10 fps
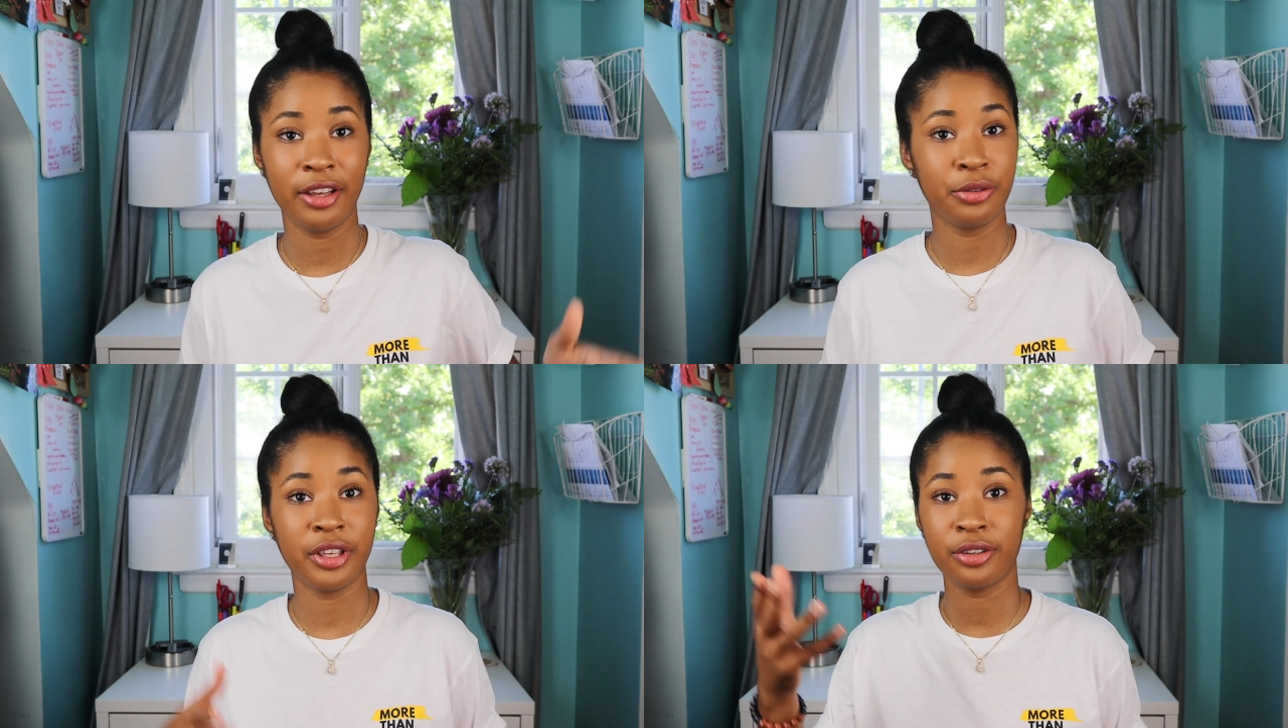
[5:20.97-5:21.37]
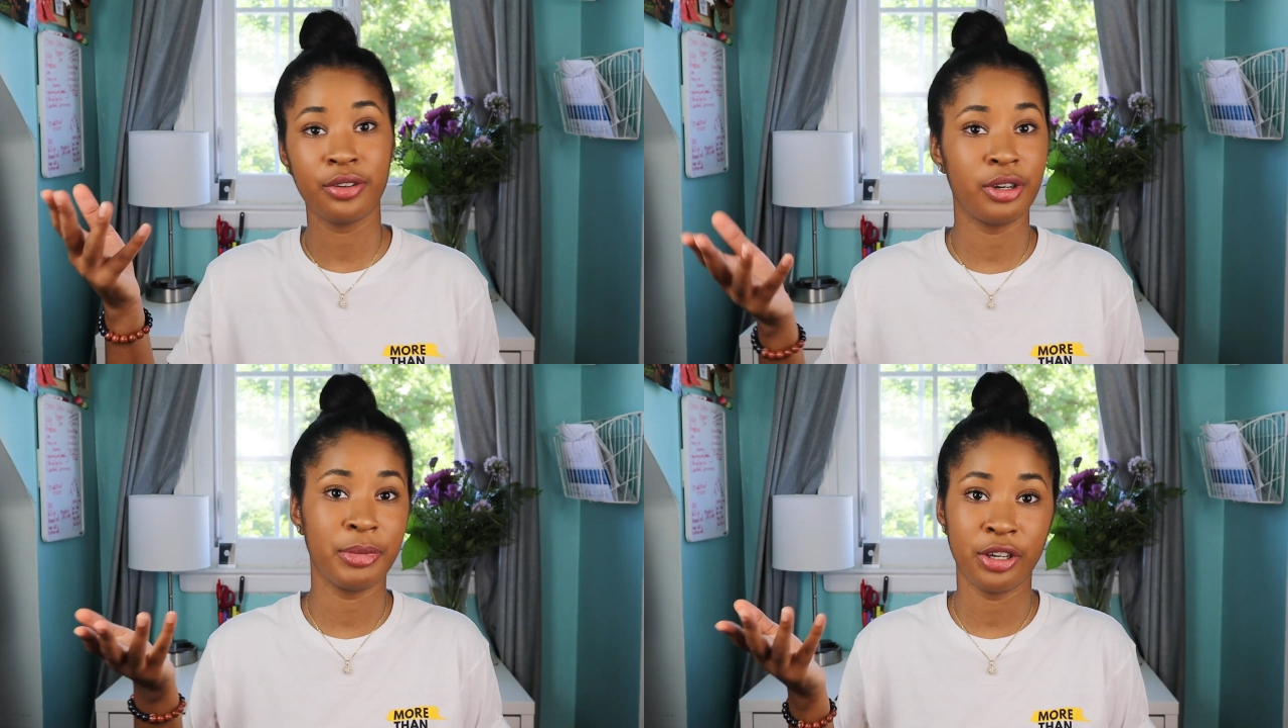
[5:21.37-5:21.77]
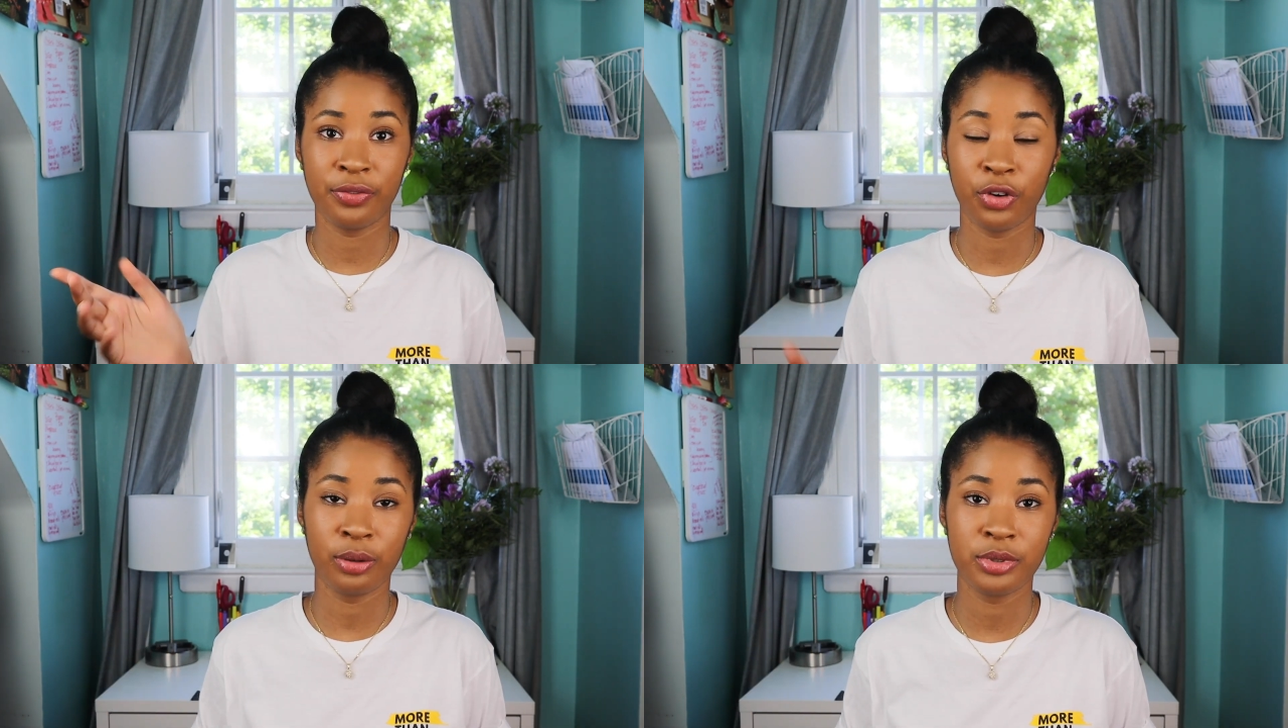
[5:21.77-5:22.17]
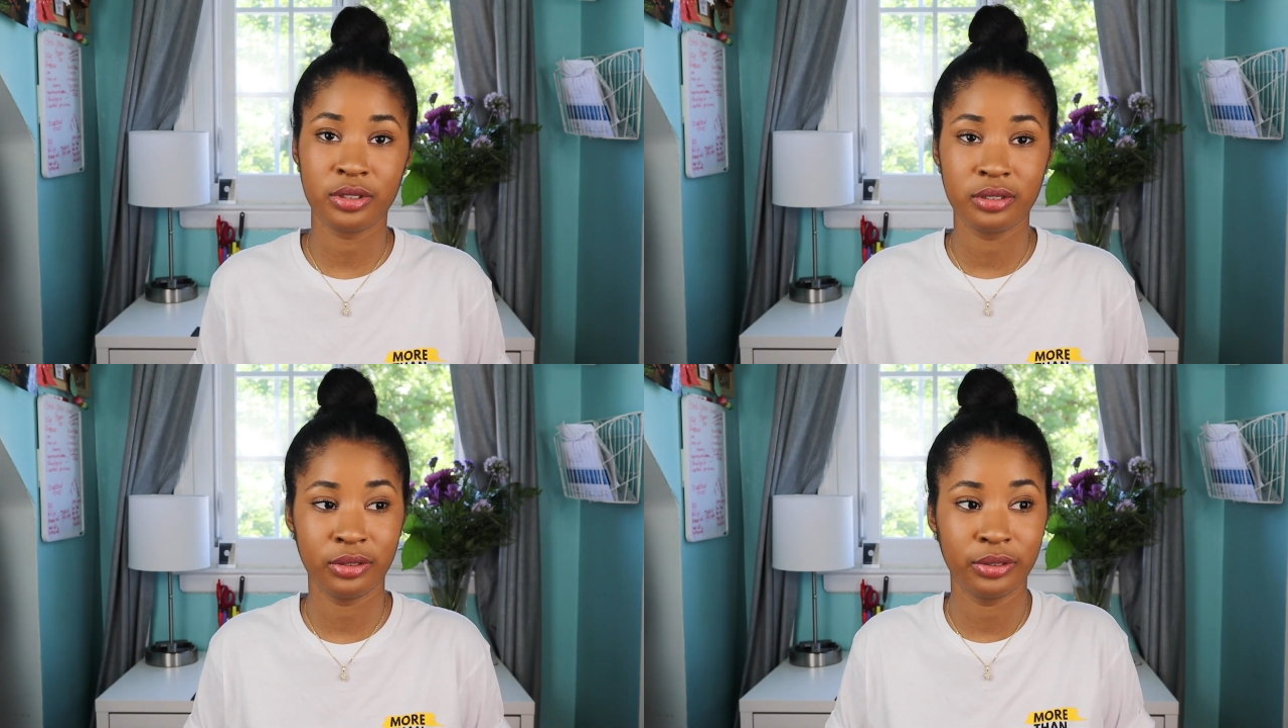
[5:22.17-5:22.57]
you think you're going to be in
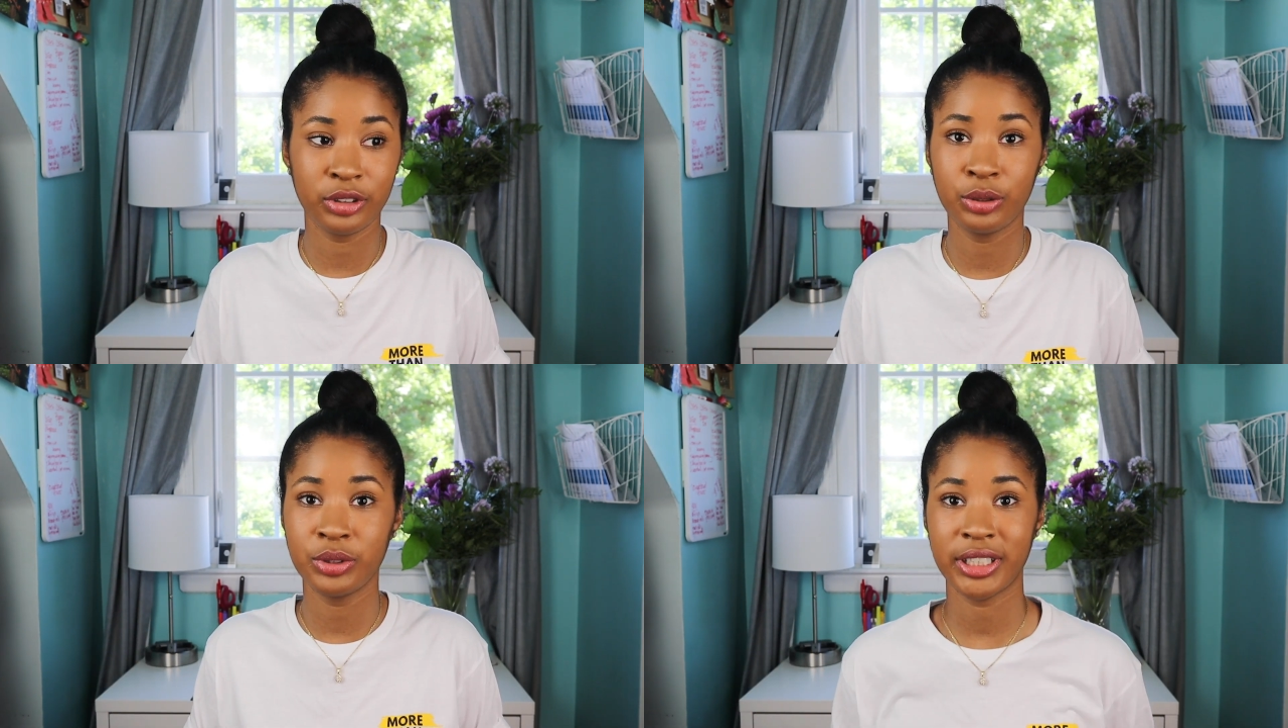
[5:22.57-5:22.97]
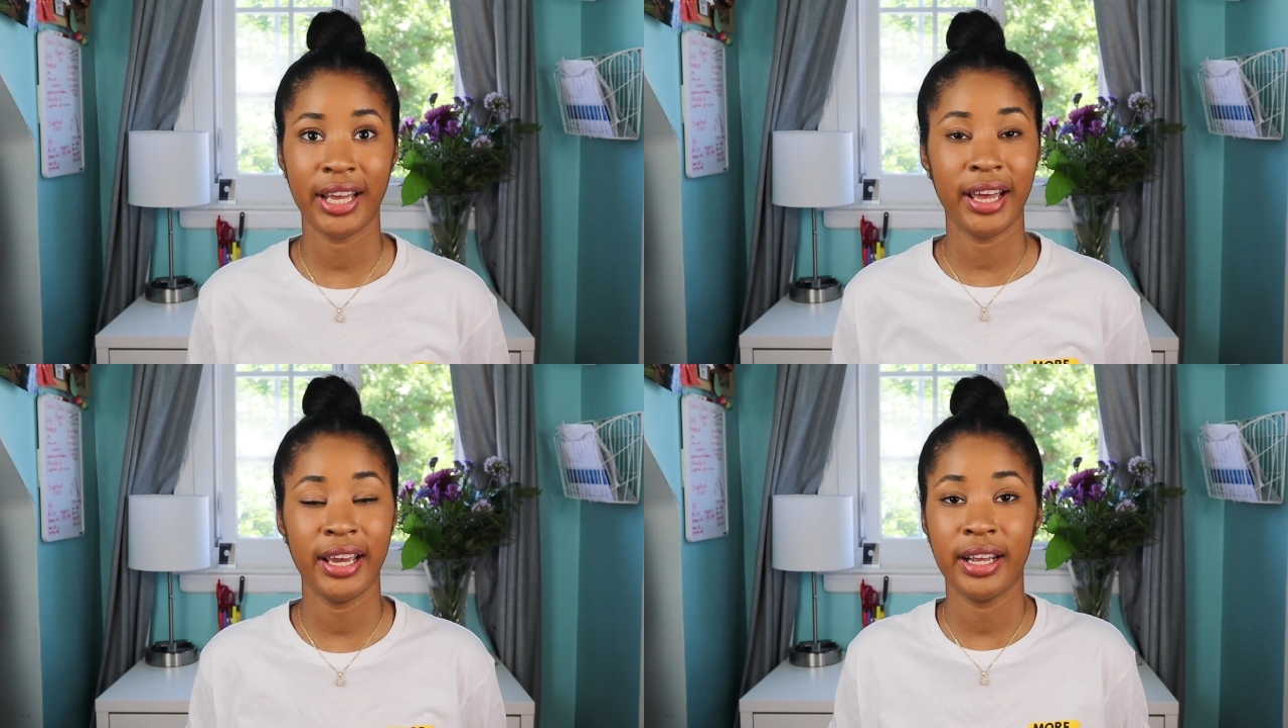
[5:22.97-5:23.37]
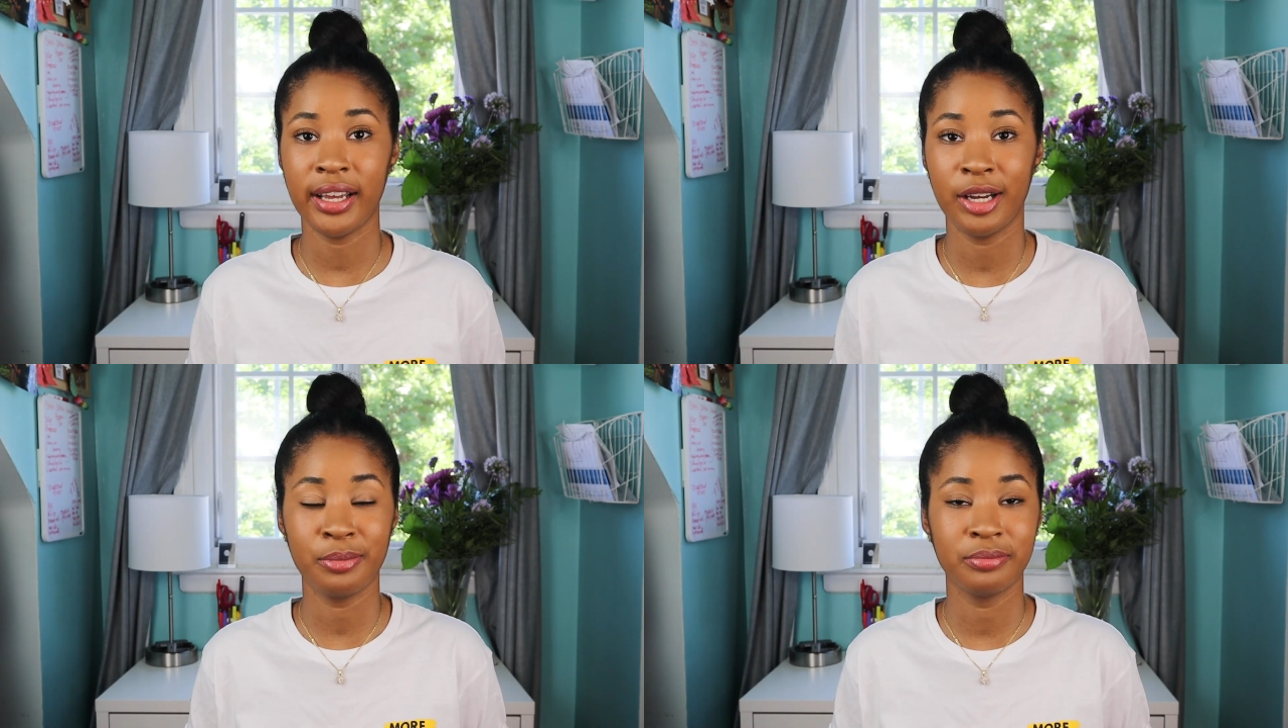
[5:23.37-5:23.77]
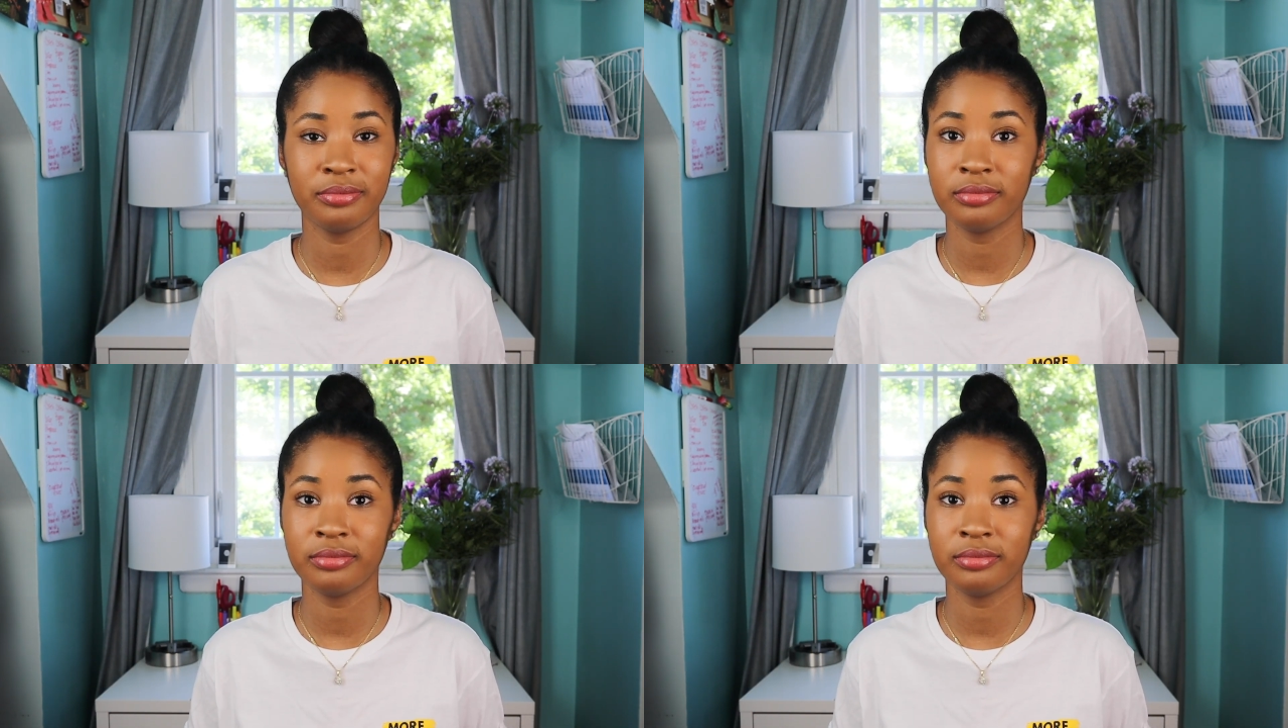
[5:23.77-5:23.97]
Forbes Tuesday at 8 a.m.